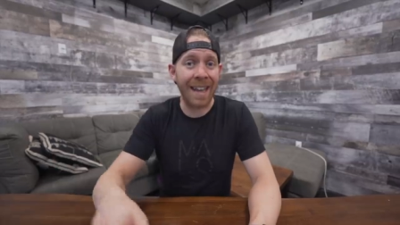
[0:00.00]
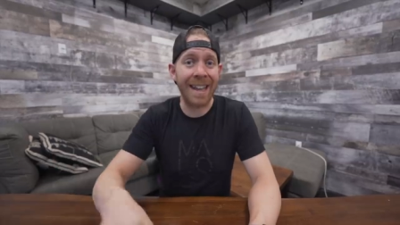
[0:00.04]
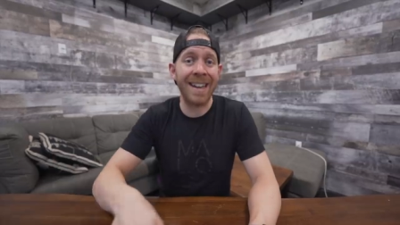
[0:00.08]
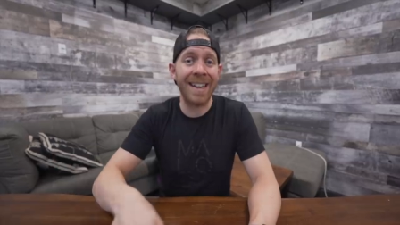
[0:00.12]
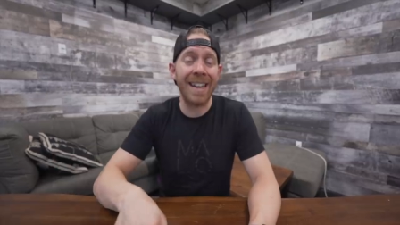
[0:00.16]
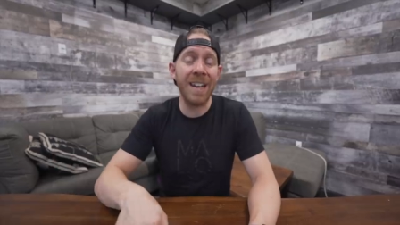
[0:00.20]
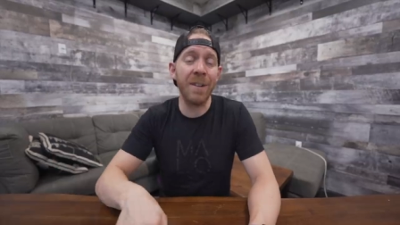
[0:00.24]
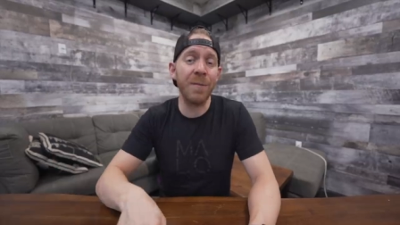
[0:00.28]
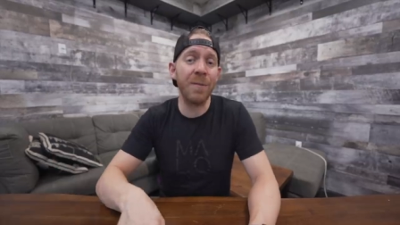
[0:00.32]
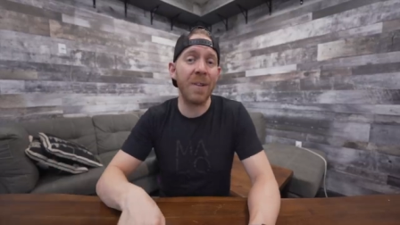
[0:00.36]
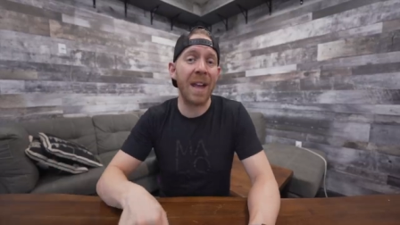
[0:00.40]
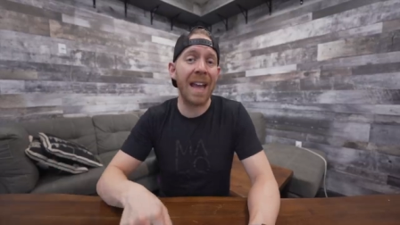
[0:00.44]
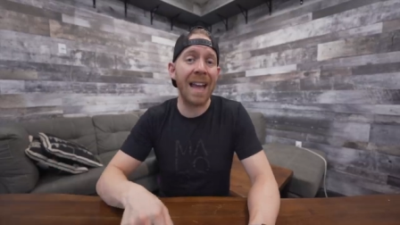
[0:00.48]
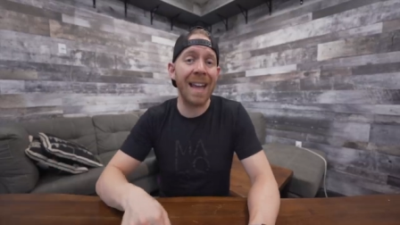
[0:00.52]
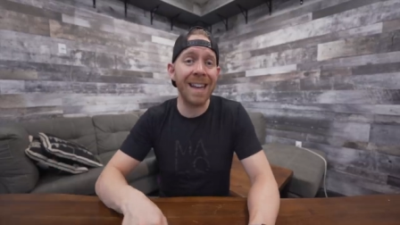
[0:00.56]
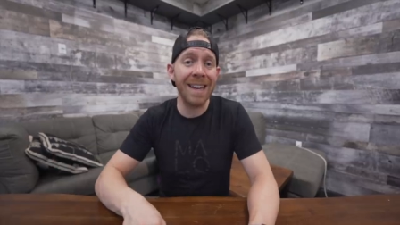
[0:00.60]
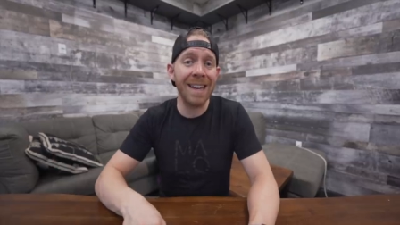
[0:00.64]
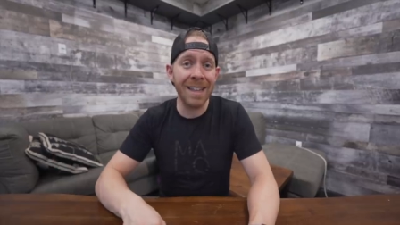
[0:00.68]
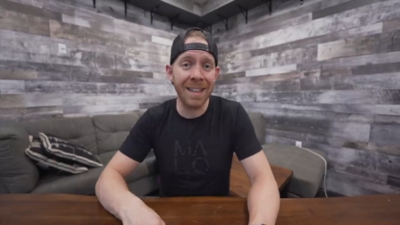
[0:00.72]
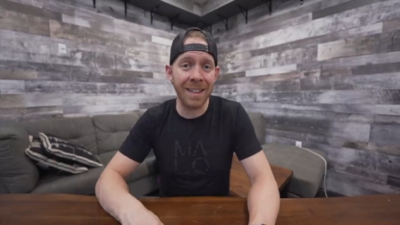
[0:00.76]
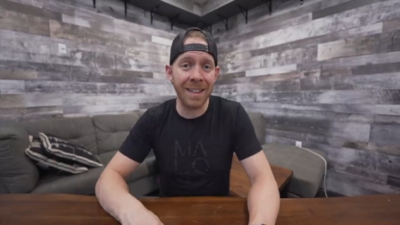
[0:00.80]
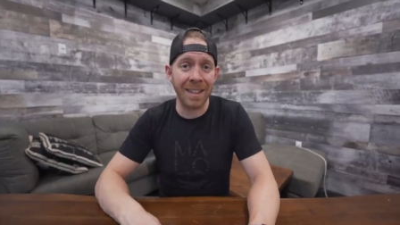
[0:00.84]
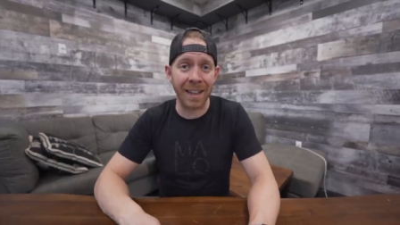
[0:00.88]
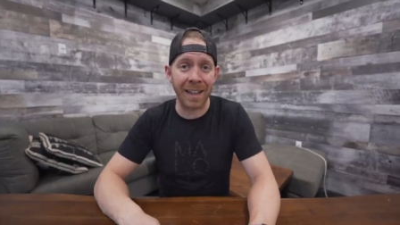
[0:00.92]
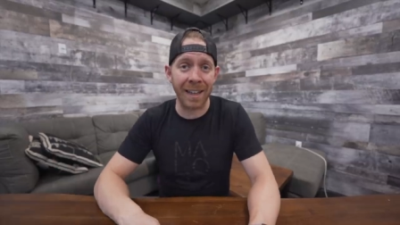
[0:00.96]
And if
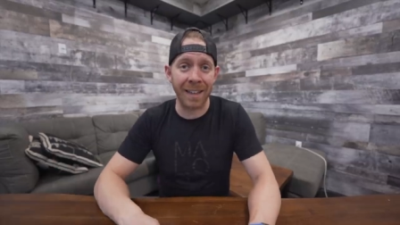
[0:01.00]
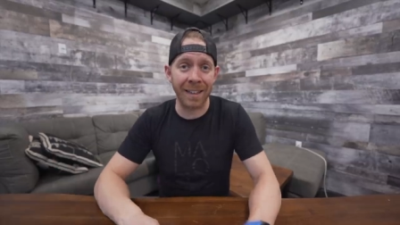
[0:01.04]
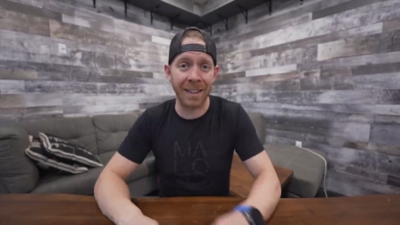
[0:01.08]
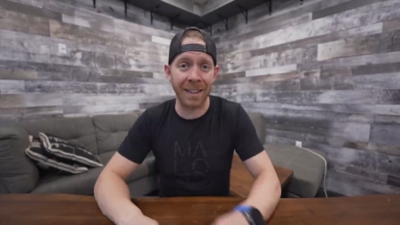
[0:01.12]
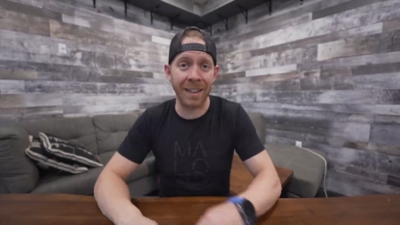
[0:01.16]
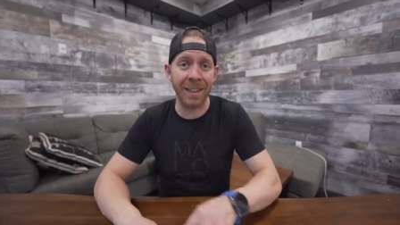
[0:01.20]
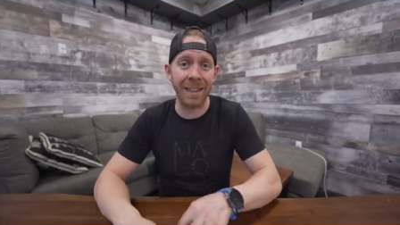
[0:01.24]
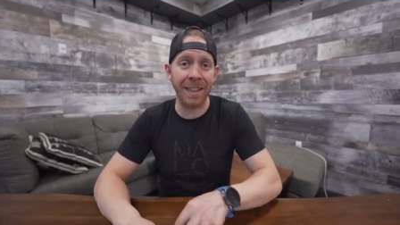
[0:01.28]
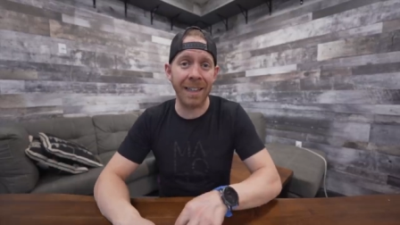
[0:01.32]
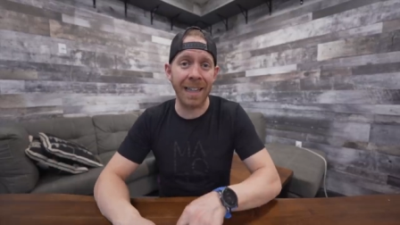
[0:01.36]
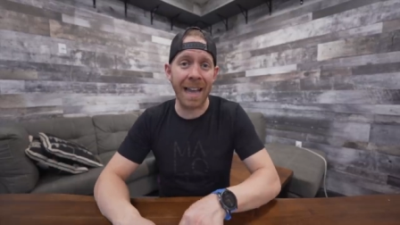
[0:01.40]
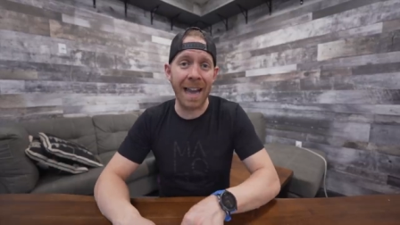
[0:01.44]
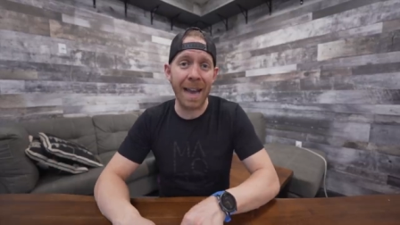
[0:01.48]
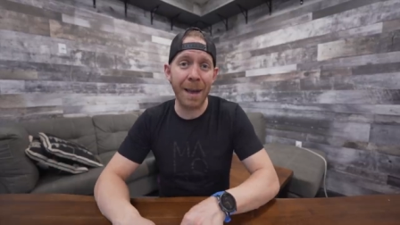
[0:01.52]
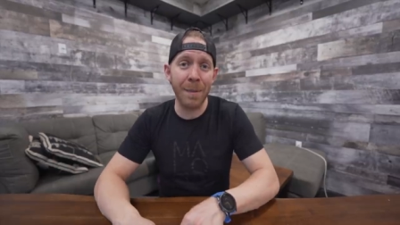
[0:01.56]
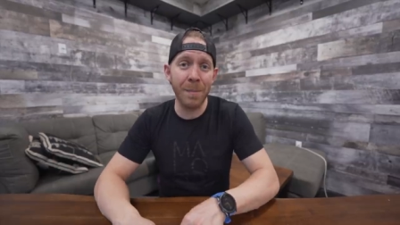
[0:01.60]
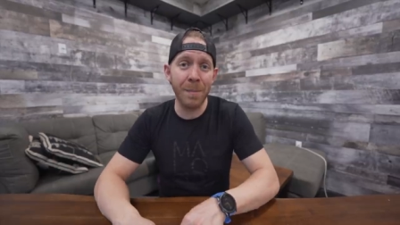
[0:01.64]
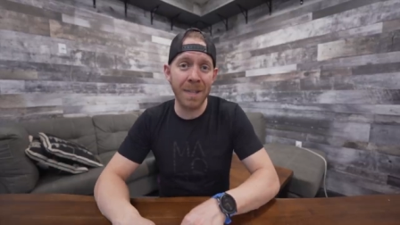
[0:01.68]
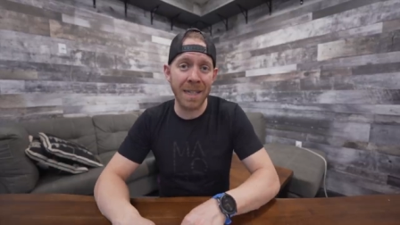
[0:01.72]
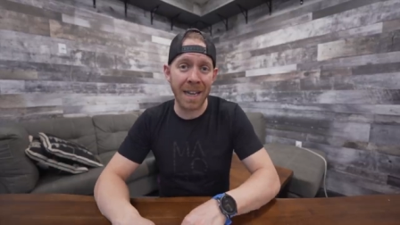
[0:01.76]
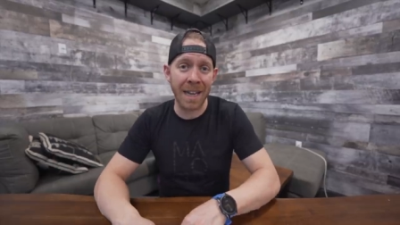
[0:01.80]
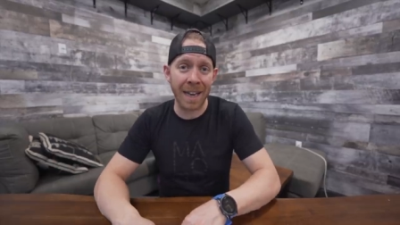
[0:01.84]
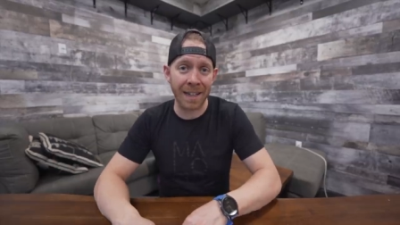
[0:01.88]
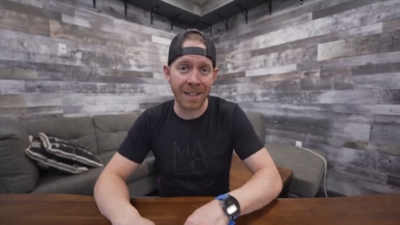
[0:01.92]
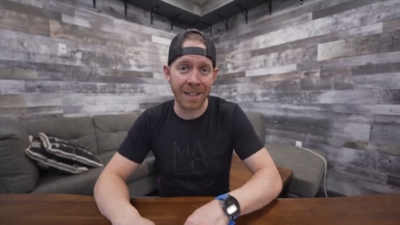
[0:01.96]
anything, the
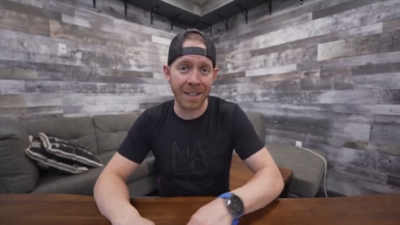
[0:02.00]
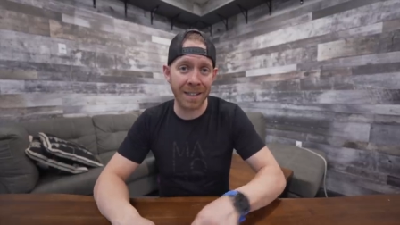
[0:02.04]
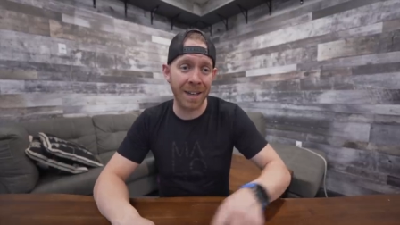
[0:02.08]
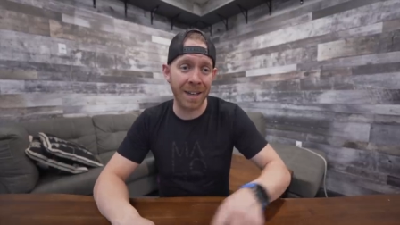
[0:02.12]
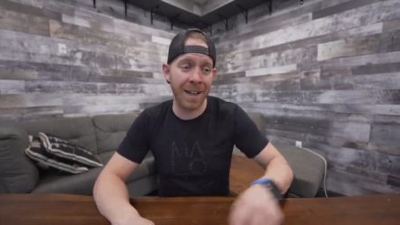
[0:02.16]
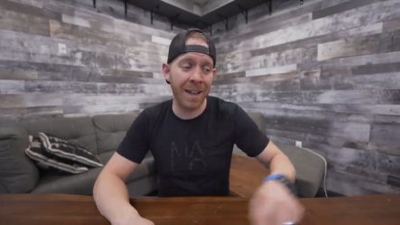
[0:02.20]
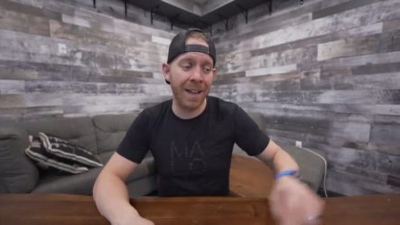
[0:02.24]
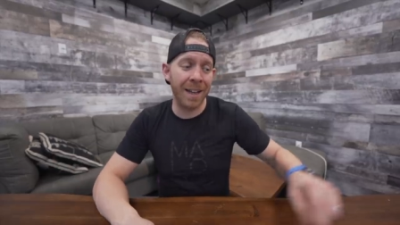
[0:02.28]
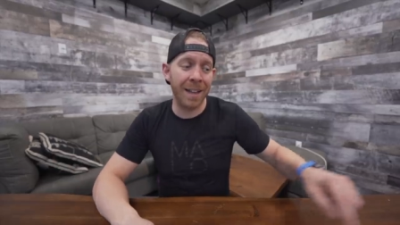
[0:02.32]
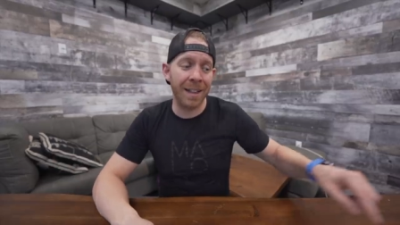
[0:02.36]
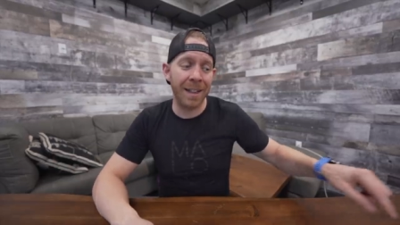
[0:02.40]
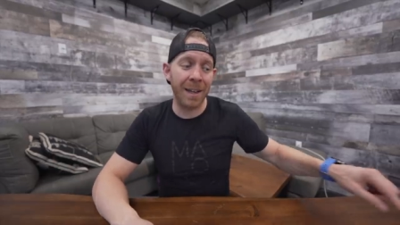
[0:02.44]
lab test